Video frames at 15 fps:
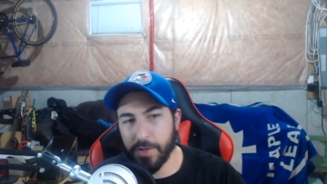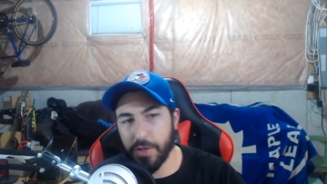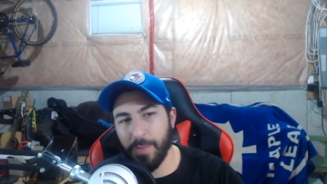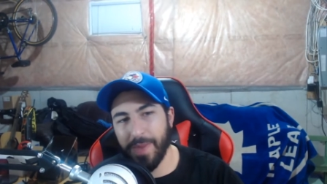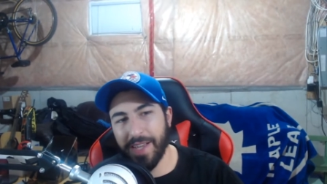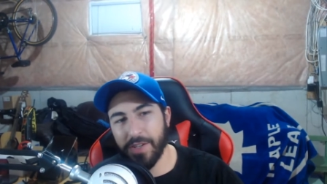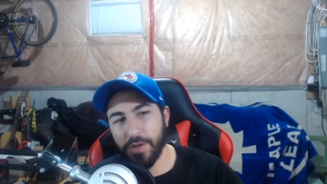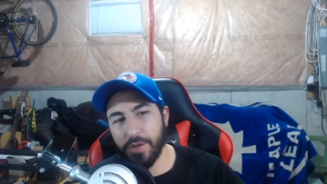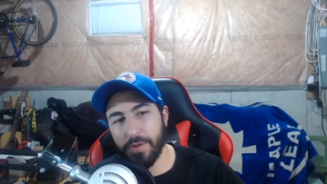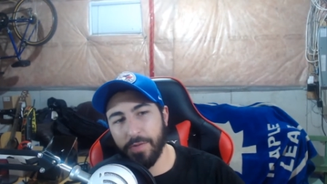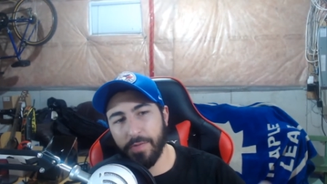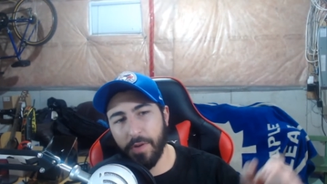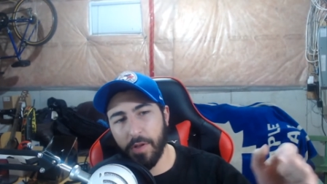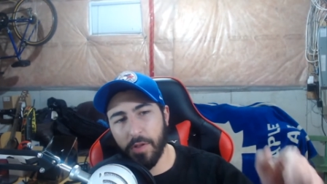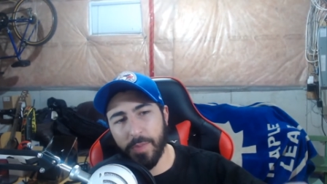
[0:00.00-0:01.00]
so make sure to
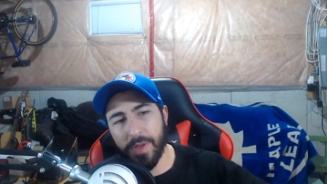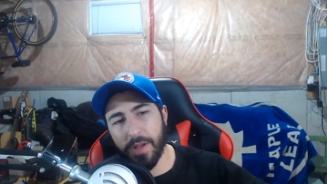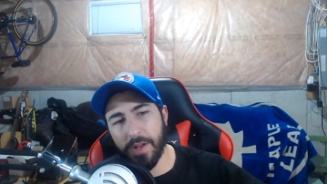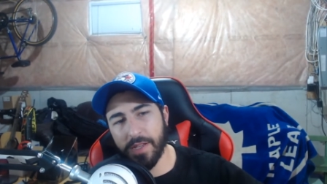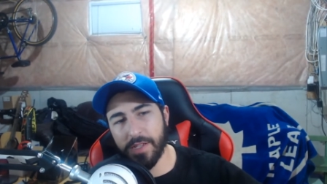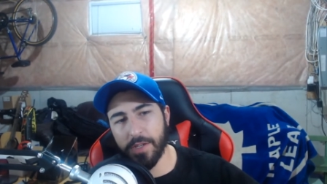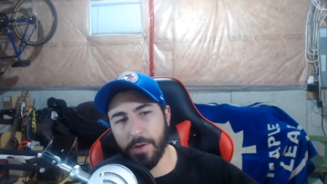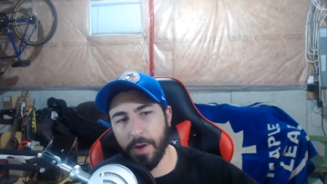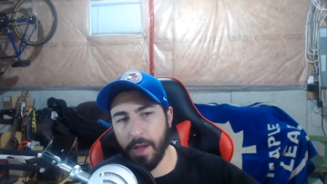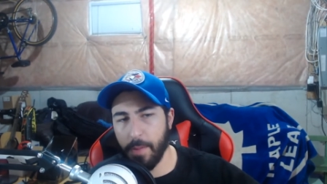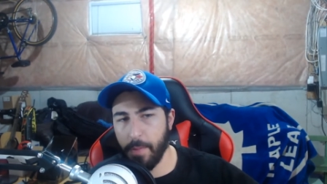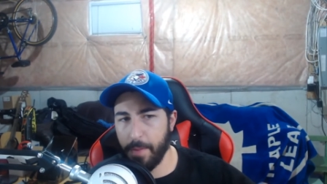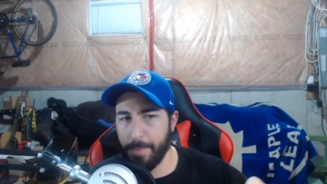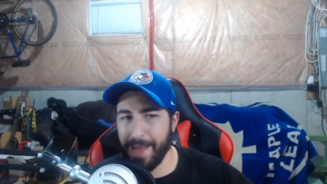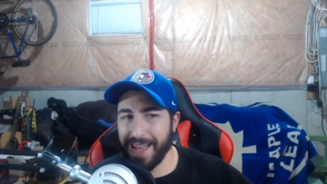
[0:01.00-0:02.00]
follow me on
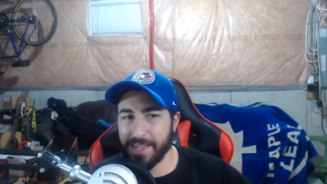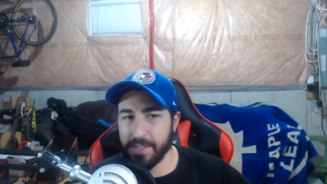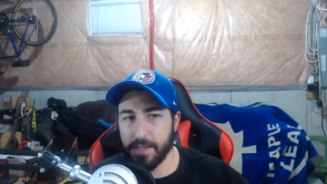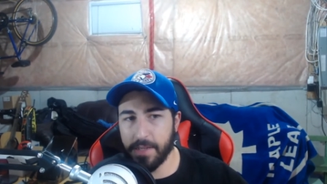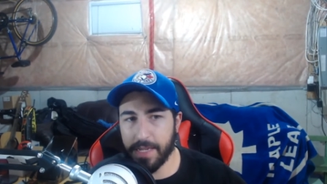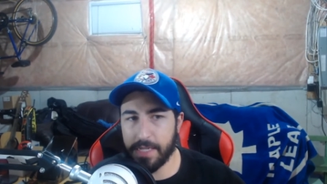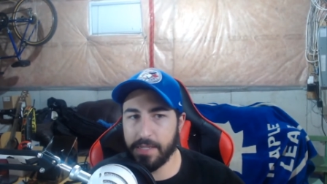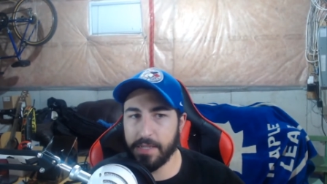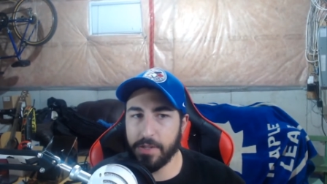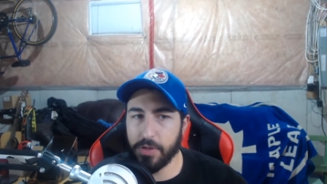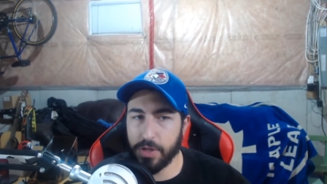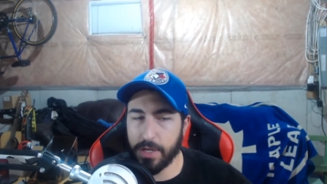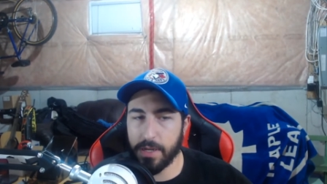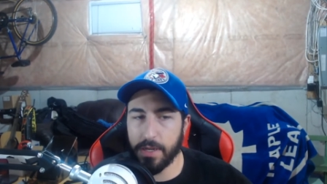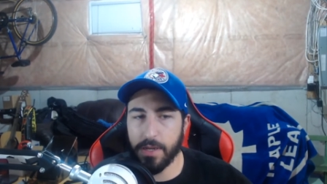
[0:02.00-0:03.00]
Instagram at MagsyTCG